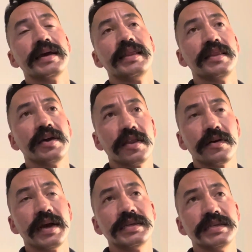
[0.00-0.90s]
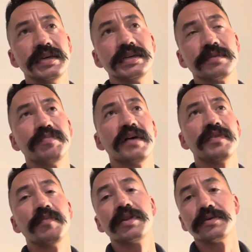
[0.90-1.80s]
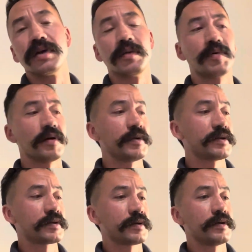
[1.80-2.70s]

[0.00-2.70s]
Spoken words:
and then the other AC is above the mother-in-law apartment.